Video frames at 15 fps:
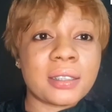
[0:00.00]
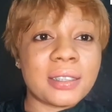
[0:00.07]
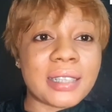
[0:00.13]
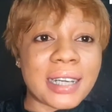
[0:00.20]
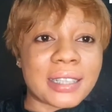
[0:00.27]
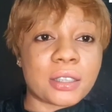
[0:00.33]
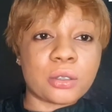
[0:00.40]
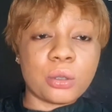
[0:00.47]

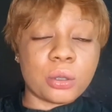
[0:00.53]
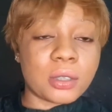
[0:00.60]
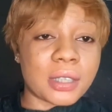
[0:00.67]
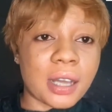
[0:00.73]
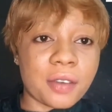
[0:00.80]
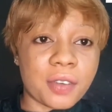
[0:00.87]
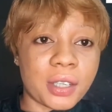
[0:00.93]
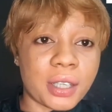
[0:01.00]
that don't
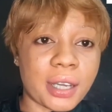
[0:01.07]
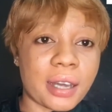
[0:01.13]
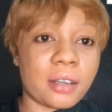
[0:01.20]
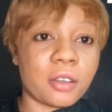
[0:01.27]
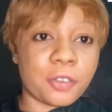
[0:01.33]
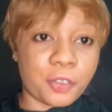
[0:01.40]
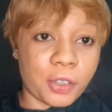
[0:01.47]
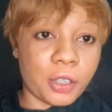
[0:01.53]
have any kind
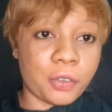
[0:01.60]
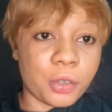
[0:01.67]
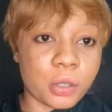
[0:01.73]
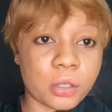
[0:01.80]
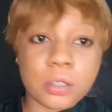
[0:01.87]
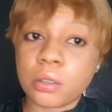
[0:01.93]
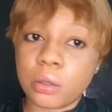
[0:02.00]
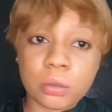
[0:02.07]
of flavors,
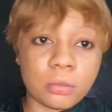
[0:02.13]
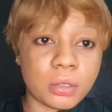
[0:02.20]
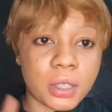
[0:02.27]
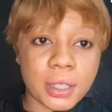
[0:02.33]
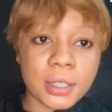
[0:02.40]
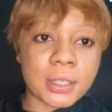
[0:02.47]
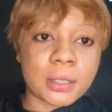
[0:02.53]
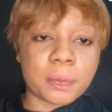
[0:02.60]
so
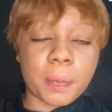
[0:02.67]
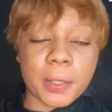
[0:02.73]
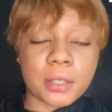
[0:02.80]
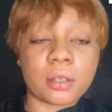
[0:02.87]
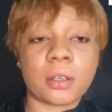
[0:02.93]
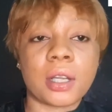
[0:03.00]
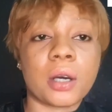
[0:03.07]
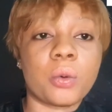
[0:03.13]
this
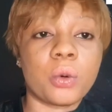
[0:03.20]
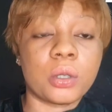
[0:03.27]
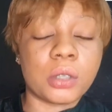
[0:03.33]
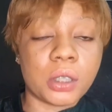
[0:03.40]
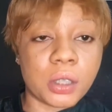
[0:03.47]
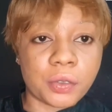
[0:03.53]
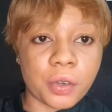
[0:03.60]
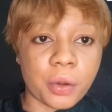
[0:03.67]
particular one
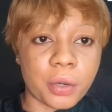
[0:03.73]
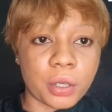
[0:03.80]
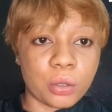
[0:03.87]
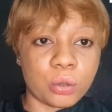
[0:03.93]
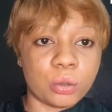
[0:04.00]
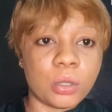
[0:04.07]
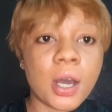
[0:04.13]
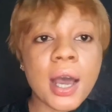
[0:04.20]
is very
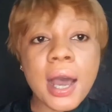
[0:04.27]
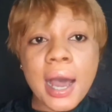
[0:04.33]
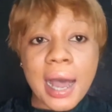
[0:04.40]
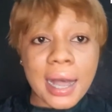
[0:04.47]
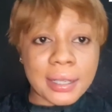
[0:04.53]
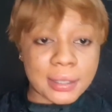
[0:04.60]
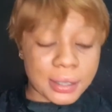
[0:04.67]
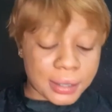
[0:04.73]
good
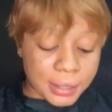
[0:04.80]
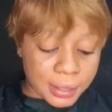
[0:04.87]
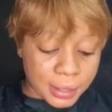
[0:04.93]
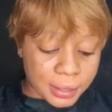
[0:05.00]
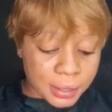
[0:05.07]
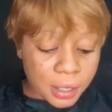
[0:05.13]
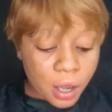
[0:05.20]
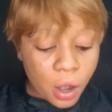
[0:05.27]
as it
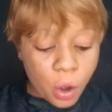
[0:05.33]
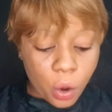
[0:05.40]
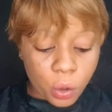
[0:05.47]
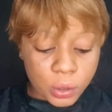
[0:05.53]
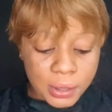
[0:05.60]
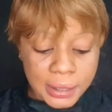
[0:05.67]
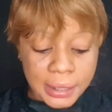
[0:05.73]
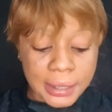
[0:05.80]
is
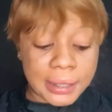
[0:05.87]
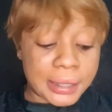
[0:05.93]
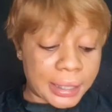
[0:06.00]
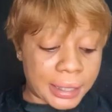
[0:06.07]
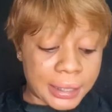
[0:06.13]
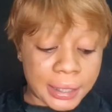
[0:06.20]
unscented.